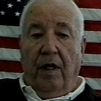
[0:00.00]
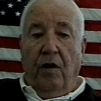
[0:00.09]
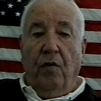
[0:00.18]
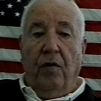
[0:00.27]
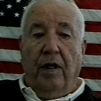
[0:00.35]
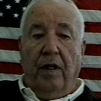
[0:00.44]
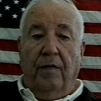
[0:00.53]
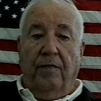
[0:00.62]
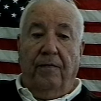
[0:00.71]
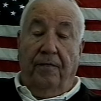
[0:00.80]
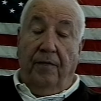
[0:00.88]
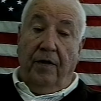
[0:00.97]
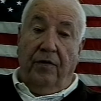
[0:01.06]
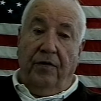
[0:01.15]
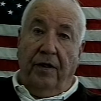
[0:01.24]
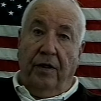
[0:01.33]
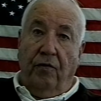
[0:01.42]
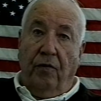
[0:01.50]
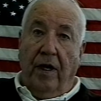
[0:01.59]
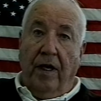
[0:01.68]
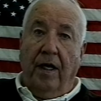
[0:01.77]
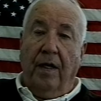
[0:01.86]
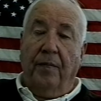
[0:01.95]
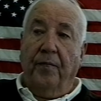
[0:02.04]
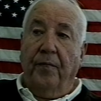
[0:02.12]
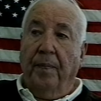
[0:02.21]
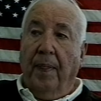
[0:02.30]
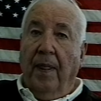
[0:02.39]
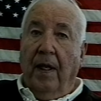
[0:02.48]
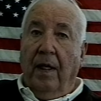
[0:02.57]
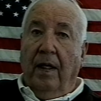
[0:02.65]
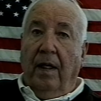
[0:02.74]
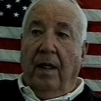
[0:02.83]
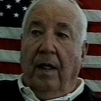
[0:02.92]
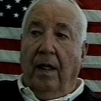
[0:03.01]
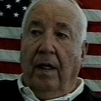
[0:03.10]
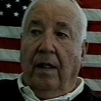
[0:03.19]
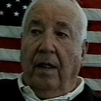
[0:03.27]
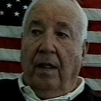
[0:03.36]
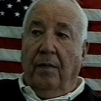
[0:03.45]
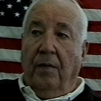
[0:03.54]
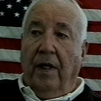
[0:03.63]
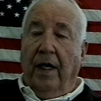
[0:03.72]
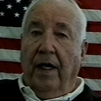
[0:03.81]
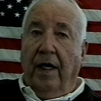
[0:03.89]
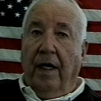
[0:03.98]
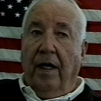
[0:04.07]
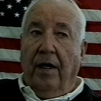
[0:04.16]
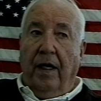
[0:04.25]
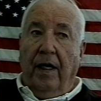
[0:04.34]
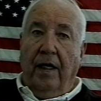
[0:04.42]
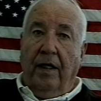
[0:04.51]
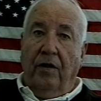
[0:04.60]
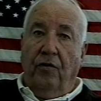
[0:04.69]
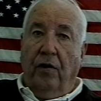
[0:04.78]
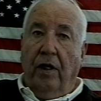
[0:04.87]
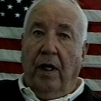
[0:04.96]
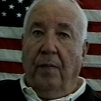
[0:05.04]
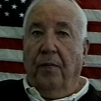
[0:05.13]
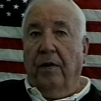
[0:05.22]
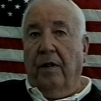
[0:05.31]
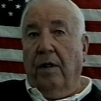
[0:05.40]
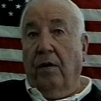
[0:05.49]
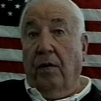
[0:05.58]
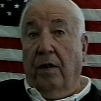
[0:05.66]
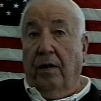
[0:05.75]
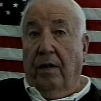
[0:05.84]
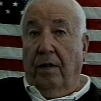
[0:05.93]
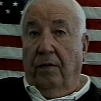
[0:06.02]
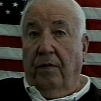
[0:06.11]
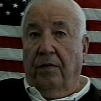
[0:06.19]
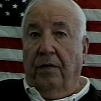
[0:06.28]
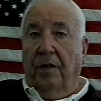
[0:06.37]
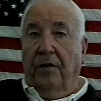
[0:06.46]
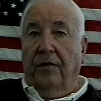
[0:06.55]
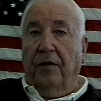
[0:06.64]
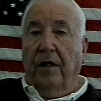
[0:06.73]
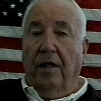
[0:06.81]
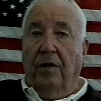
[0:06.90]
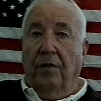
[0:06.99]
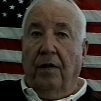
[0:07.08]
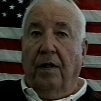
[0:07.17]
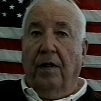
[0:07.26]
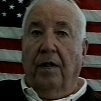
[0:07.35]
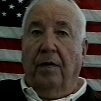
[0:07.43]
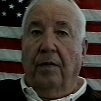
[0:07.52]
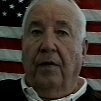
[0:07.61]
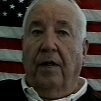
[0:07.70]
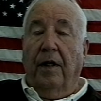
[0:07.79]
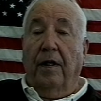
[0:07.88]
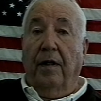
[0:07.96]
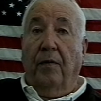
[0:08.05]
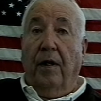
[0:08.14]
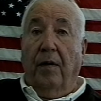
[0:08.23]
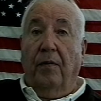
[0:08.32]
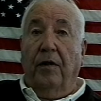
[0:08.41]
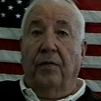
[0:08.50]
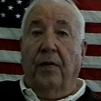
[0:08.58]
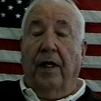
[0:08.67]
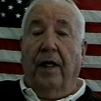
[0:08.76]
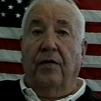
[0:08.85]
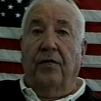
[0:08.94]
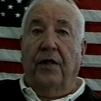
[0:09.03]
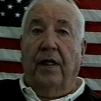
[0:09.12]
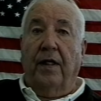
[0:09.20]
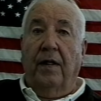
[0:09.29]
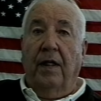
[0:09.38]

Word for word: unit finished their training and uh, when I got out, I had to join up with a unit that was in the stage uh, where, where, I was when I got sick.